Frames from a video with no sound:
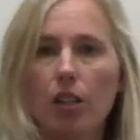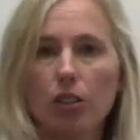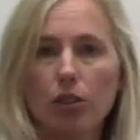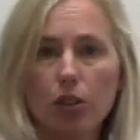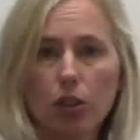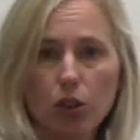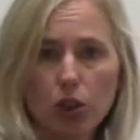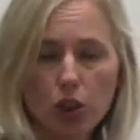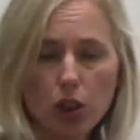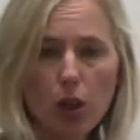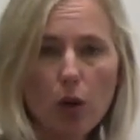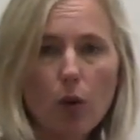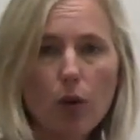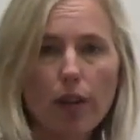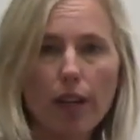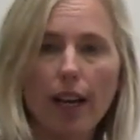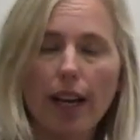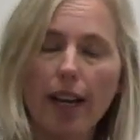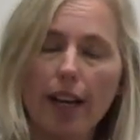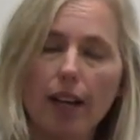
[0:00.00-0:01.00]
To show
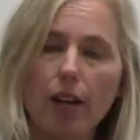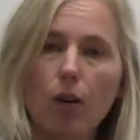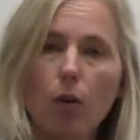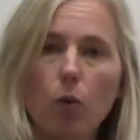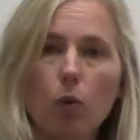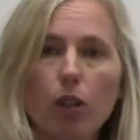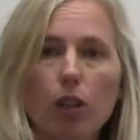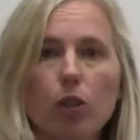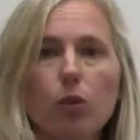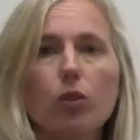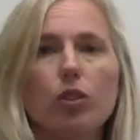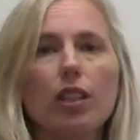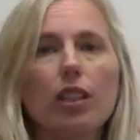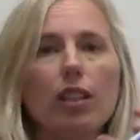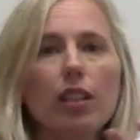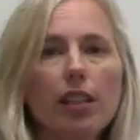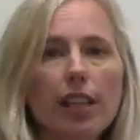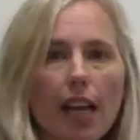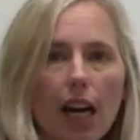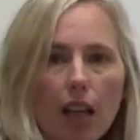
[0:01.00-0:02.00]
that, we're
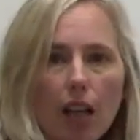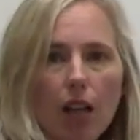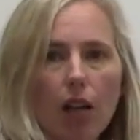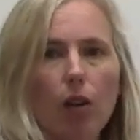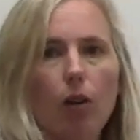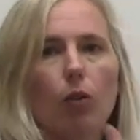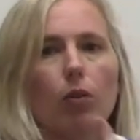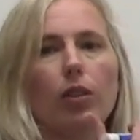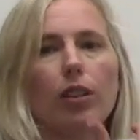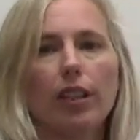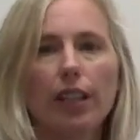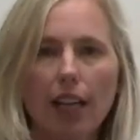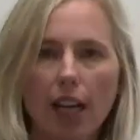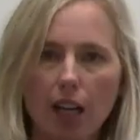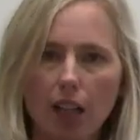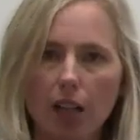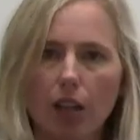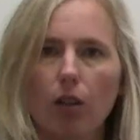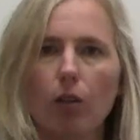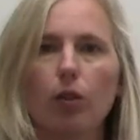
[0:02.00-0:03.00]
using yellow,
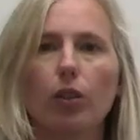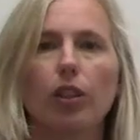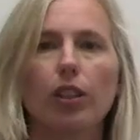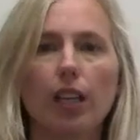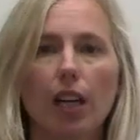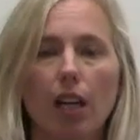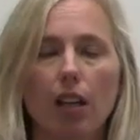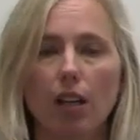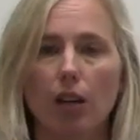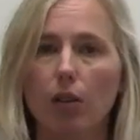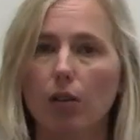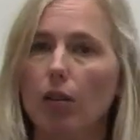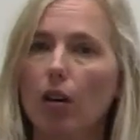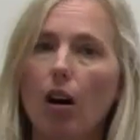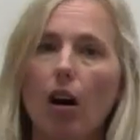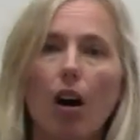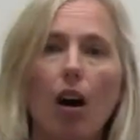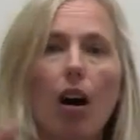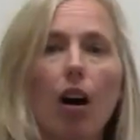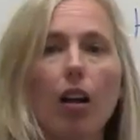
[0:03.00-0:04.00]
yellow, yellow,
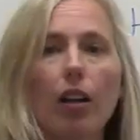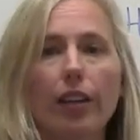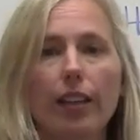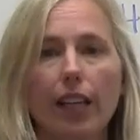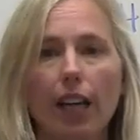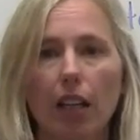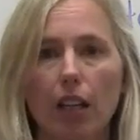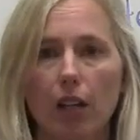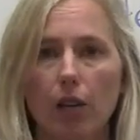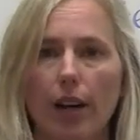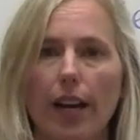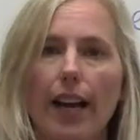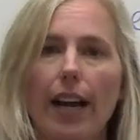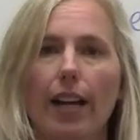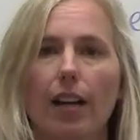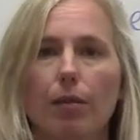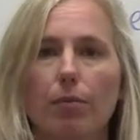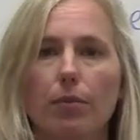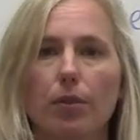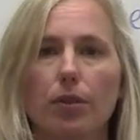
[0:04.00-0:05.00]
all yellow
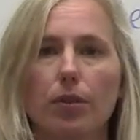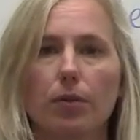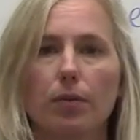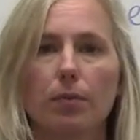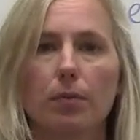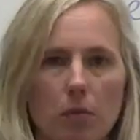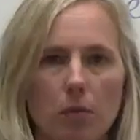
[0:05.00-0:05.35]
atoms.